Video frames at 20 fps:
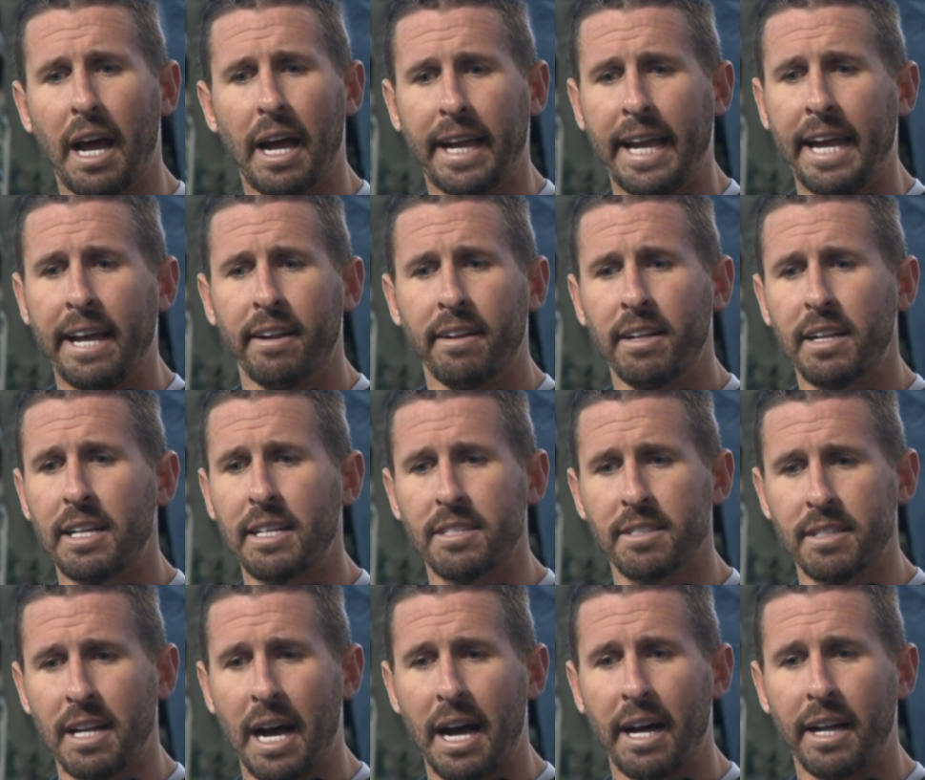Again,
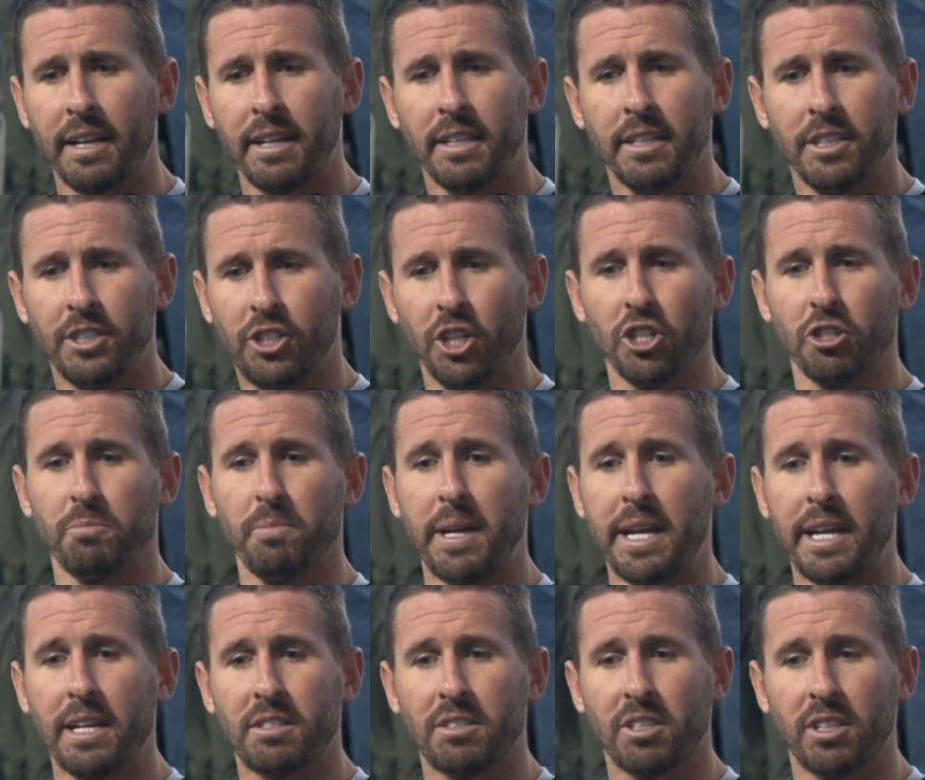it's not just
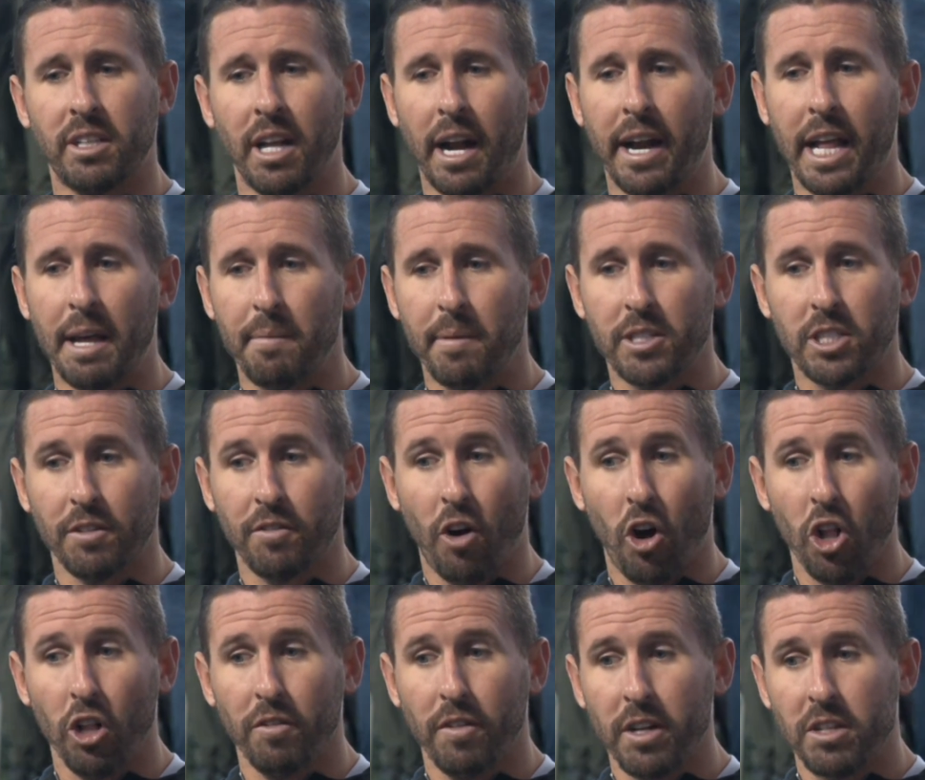me. It's the dynamics of
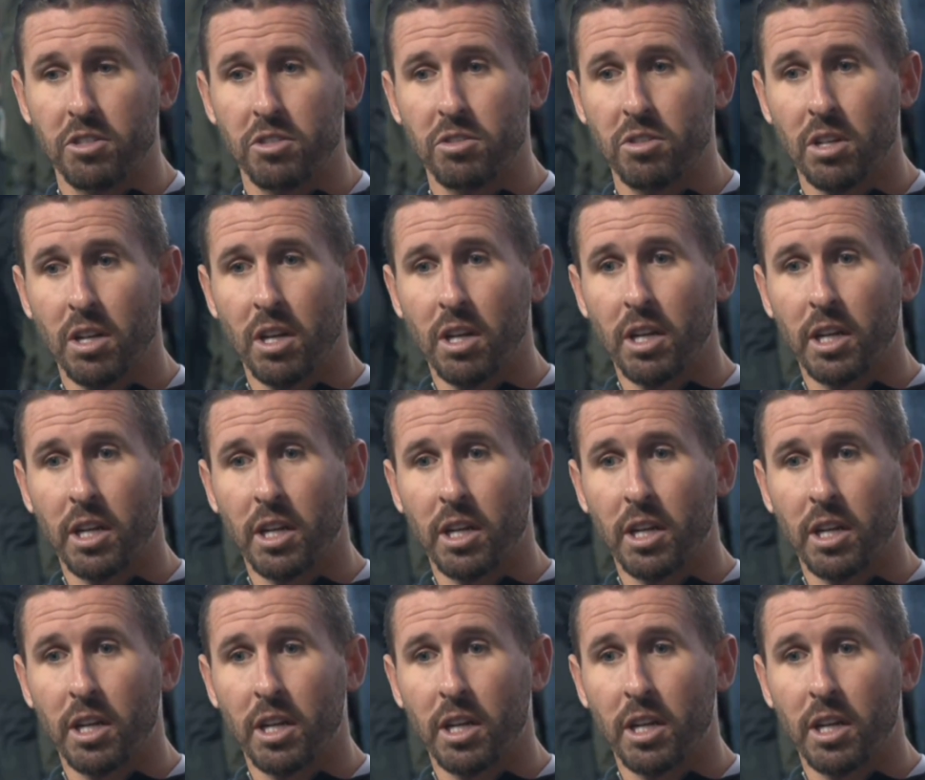all of us.